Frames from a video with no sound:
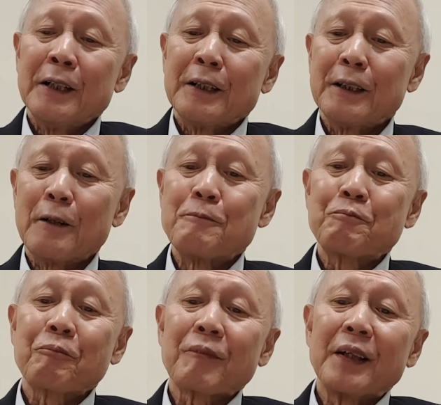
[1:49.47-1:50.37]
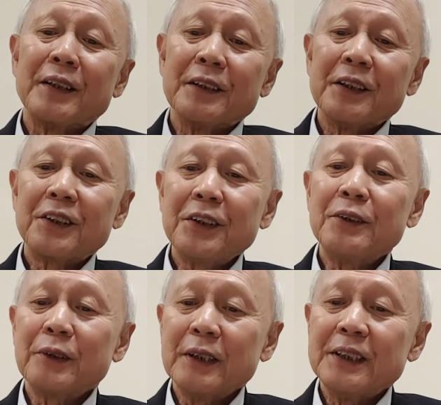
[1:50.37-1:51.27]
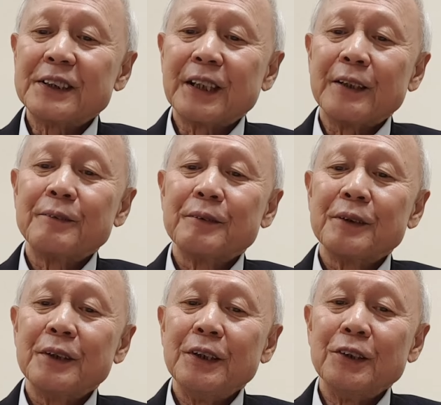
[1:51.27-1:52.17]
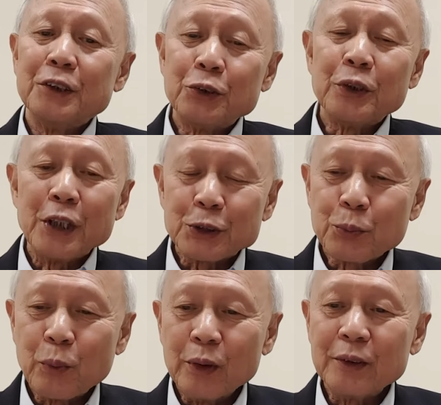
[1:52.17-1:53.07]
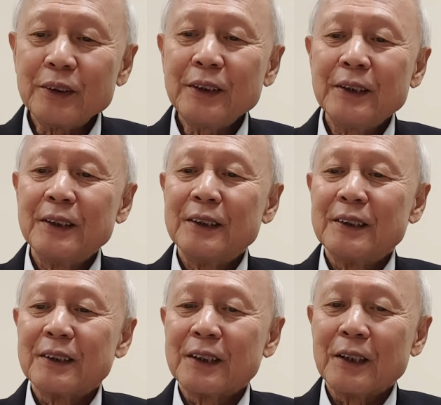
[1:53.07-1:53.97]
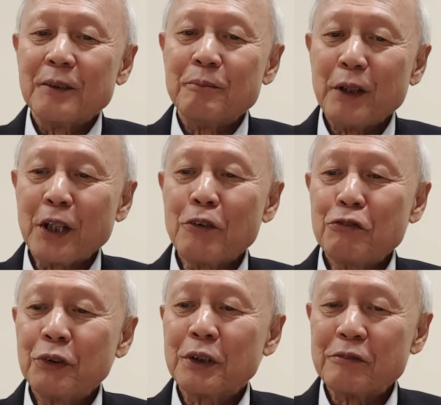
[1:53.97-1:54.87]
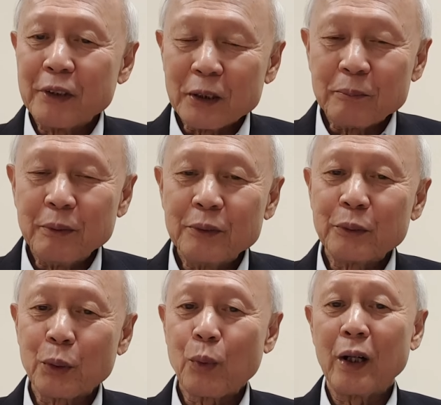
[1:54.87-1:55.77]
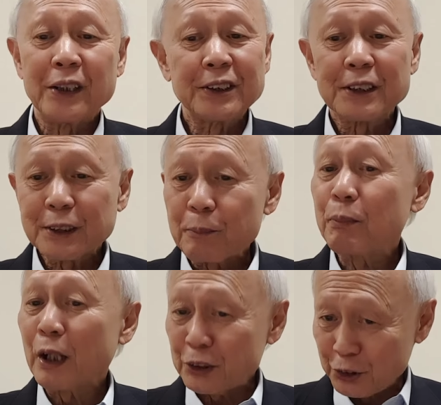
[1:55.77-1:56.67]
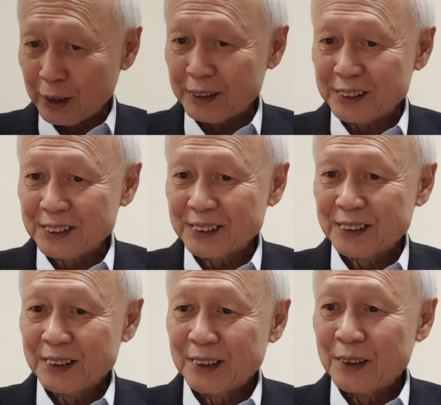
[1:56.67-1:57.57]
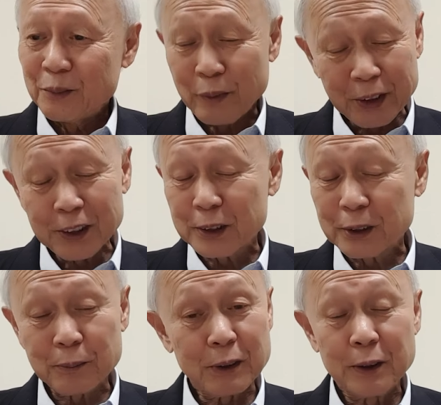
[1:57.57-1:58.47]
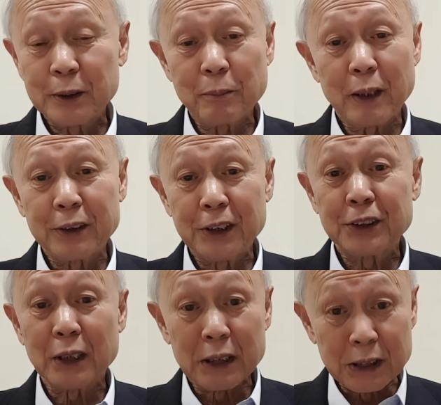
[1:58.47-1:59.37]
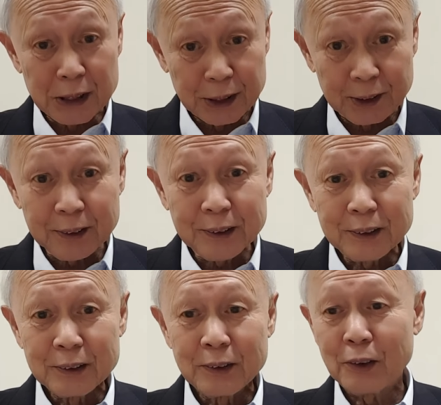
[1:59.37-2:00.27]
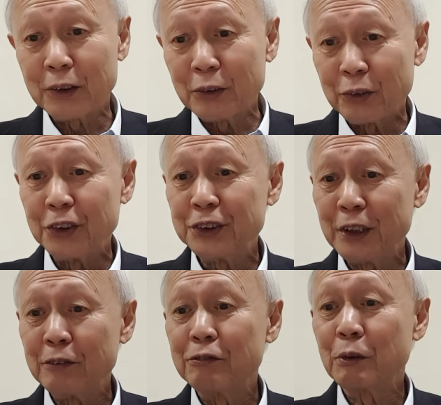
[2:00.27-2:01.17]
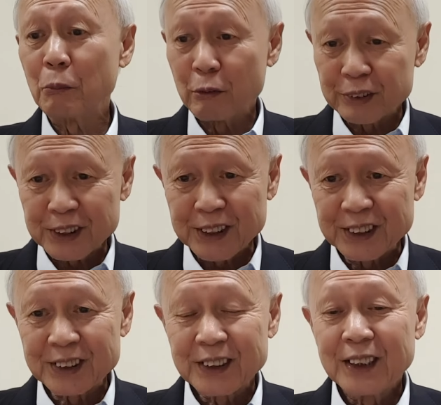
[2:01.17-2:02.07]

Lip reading: Now, the third really is that in today's world, making food available requires supply chains, whether the supply chains are internal or they originate from overseas.